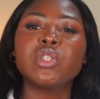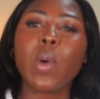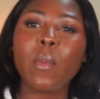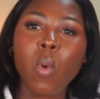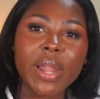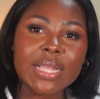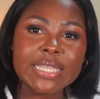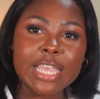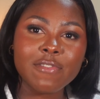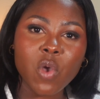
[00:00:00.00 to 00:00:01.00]
so i wanted
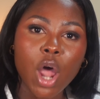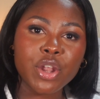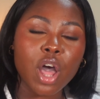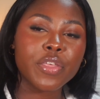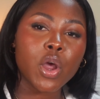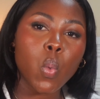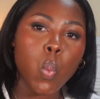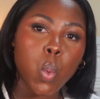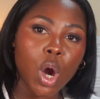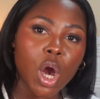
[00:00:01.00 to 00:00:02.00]
to give you another
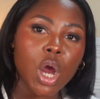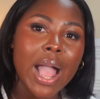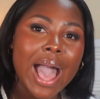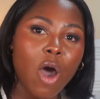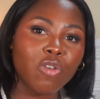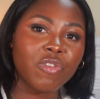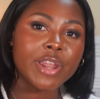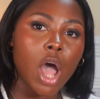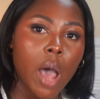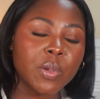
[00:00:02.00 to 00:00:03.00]
work
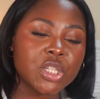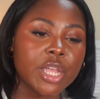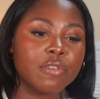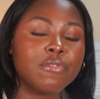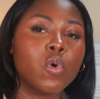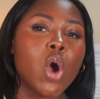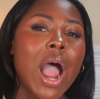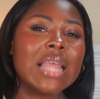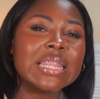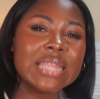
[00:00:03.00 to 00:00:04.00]
outfit option for
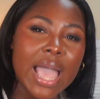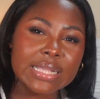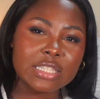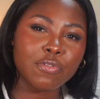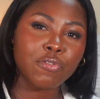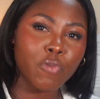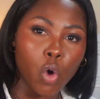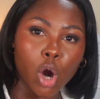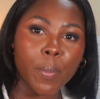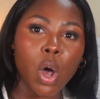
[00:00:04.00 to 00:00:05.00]
a less
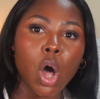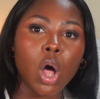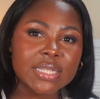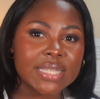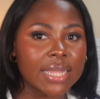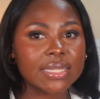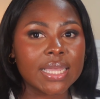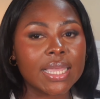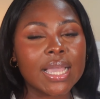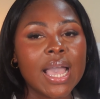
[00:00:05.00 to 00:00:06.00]
formal
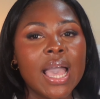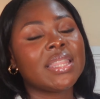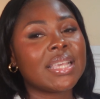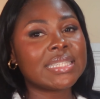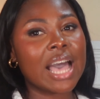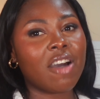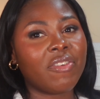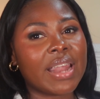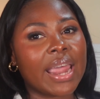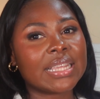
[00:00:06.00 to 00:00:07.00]
setting in this
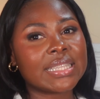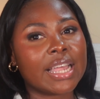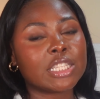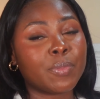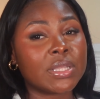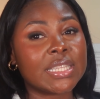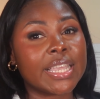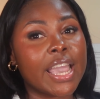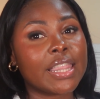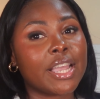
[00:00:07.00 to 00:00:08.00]
outfit i decided to put
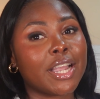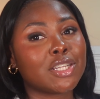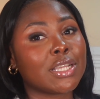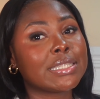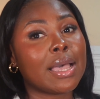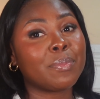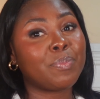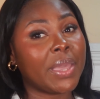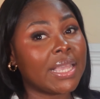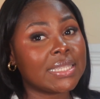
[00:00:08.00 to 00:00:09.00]
together just a
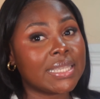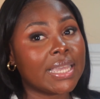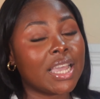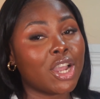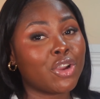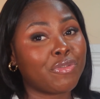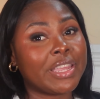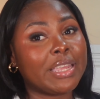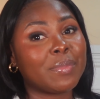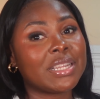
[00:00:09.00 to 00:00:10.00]
basic
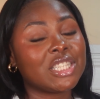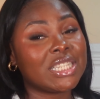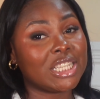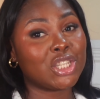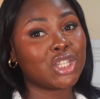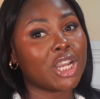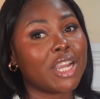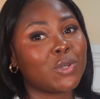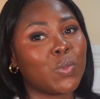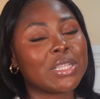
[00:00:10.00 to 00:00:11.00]
cream
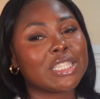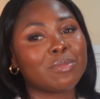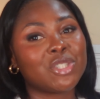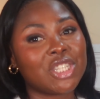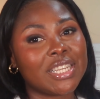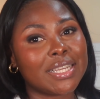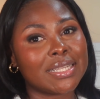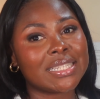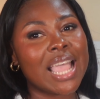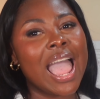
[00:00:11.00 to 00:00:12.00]
t-shirt with some
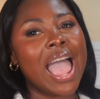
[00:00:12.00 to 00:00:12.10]
jeans